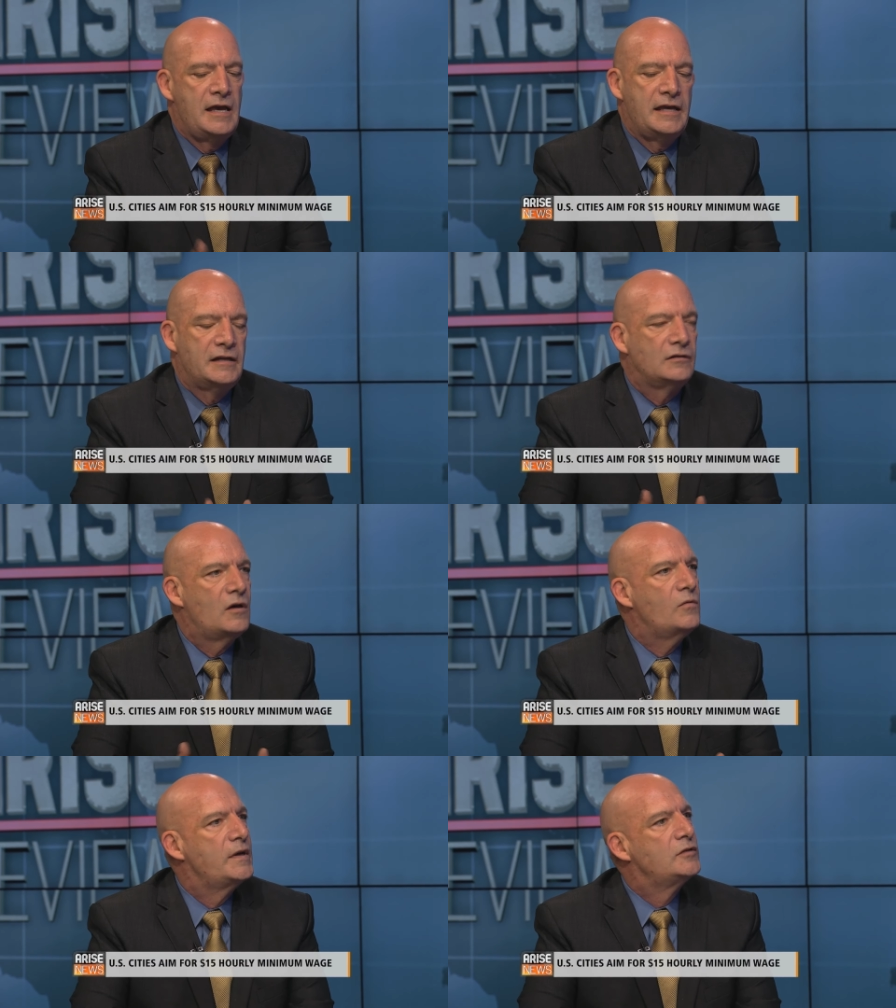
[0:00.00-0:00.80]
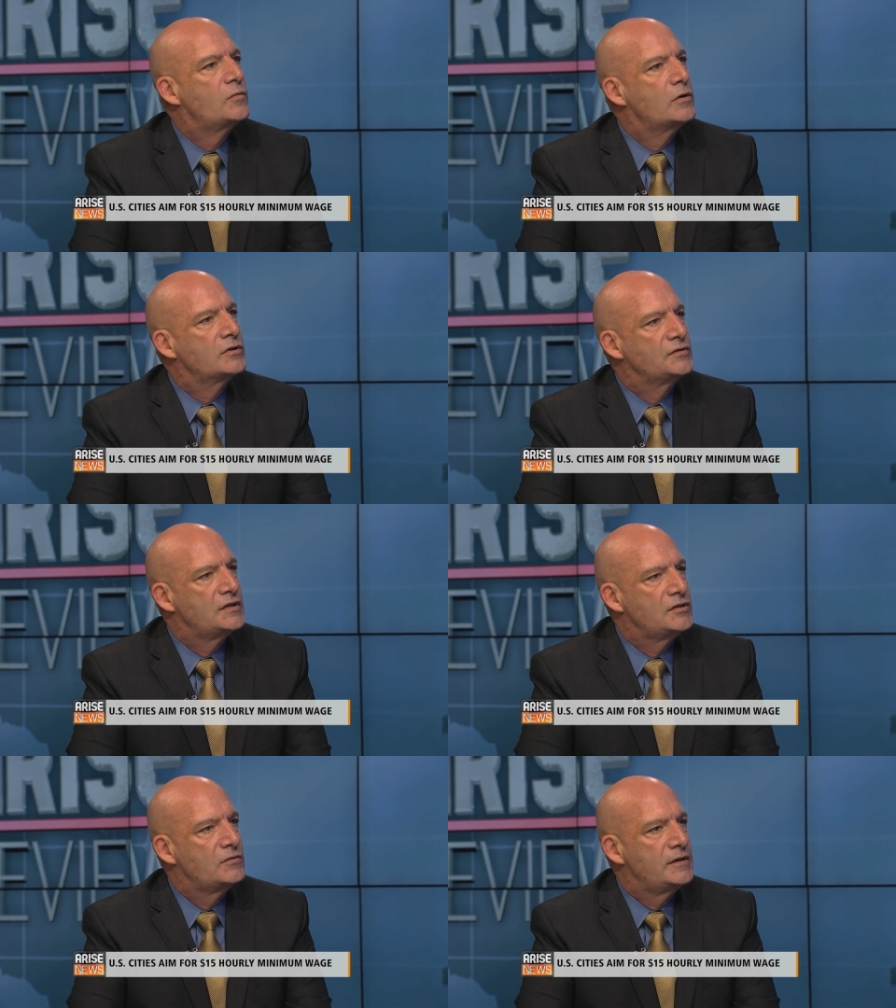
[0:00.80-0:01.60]
In a low-wage worker
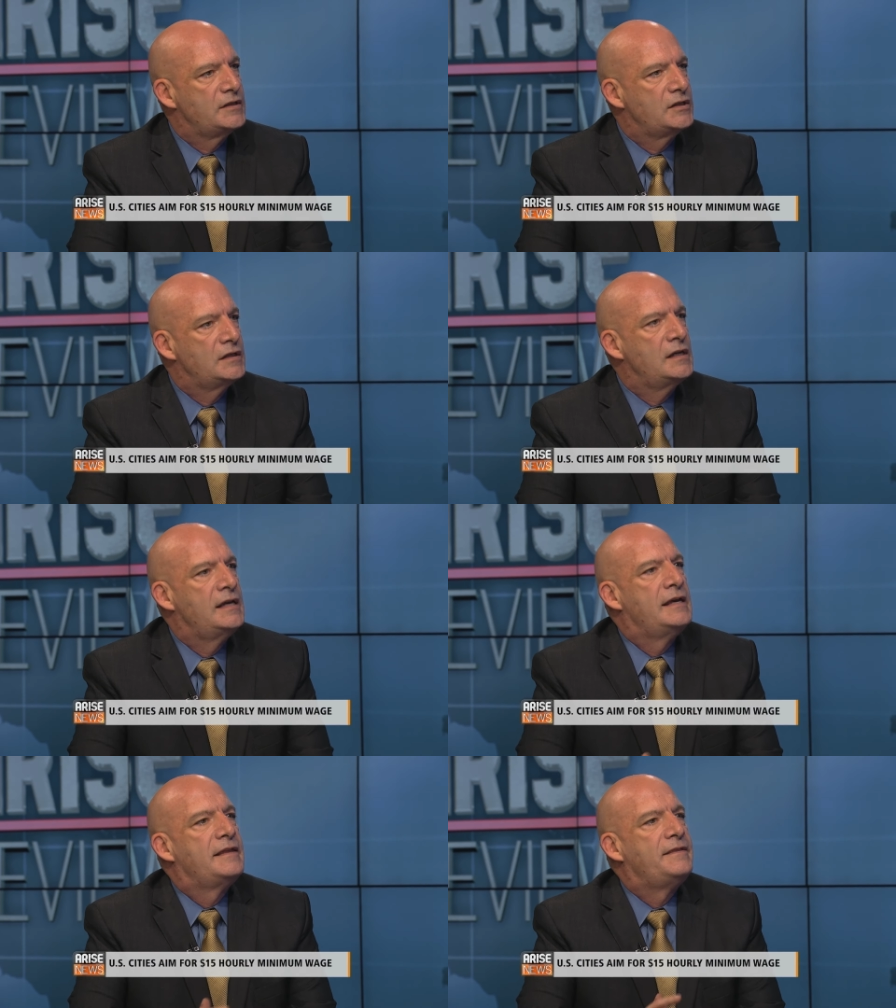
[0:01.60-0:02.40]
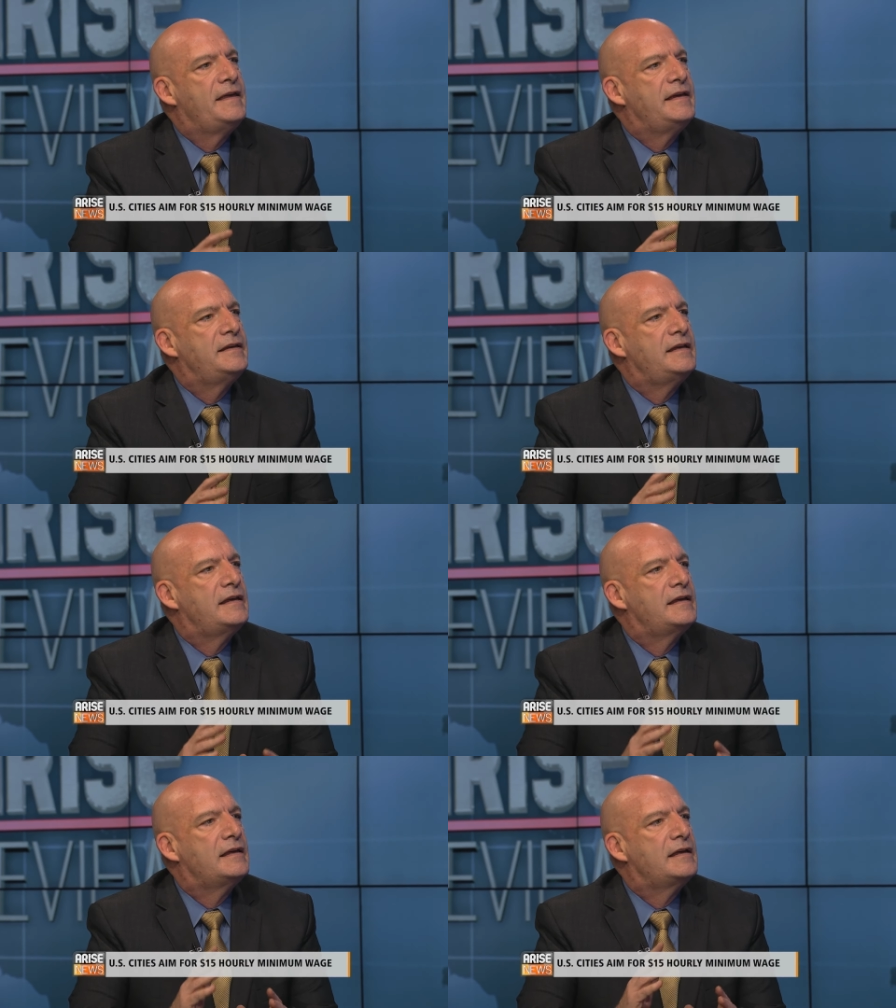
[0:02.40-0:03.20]
situation, they
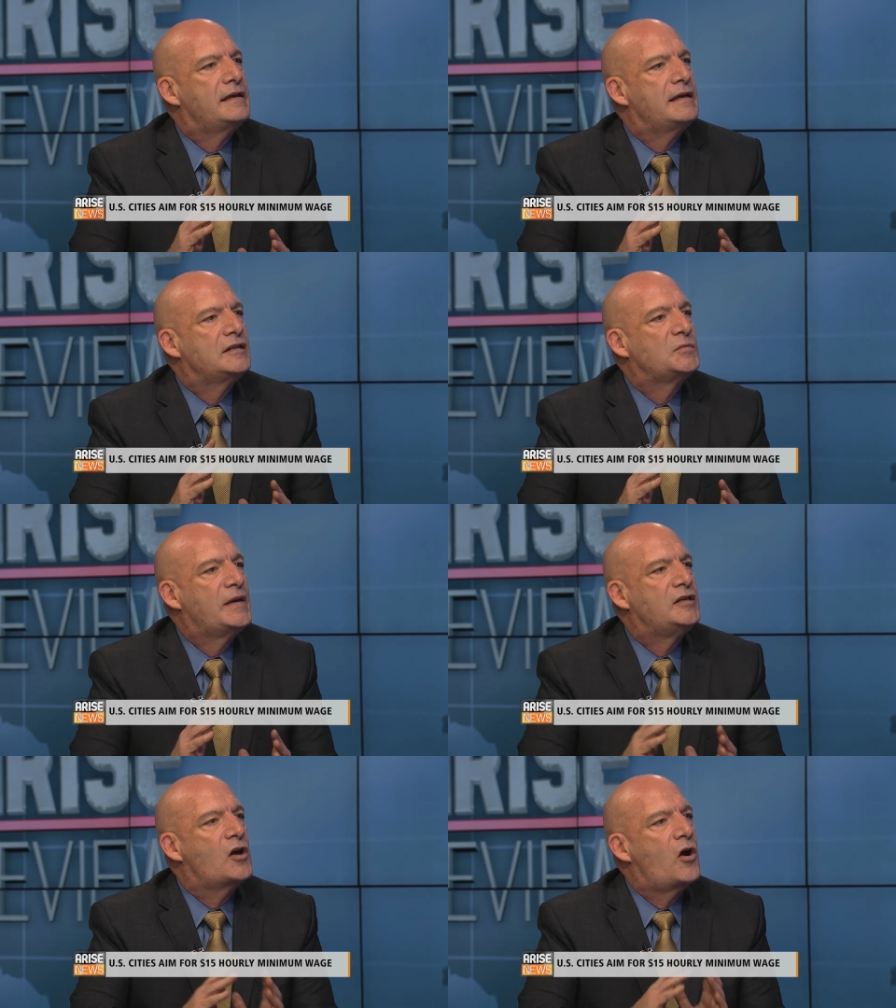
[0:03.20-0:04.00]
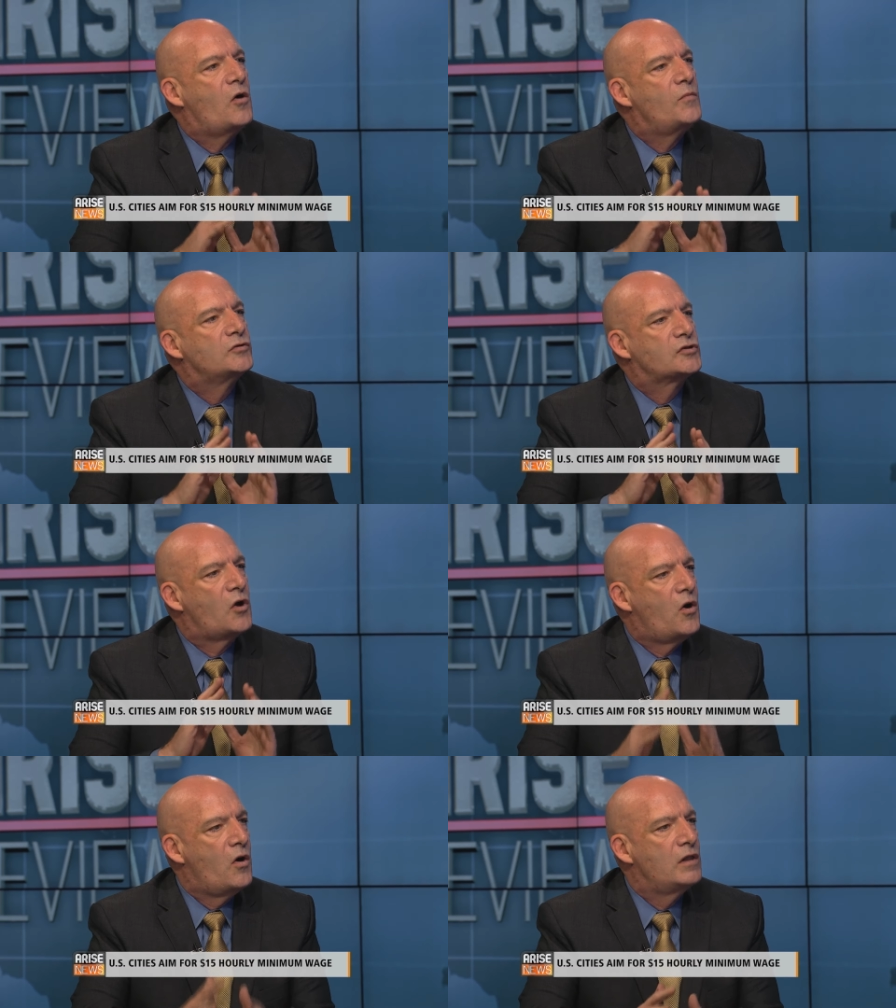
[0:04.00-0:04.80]
spend almost
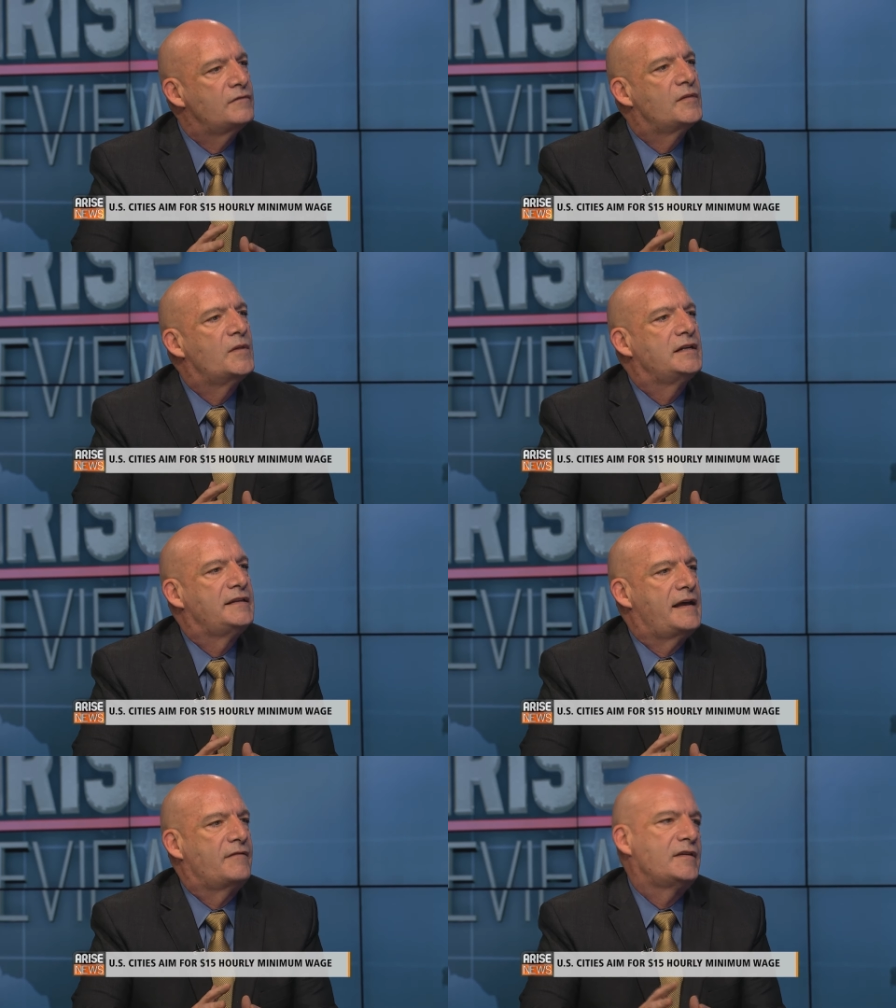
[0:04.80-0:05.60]
all of the money they have.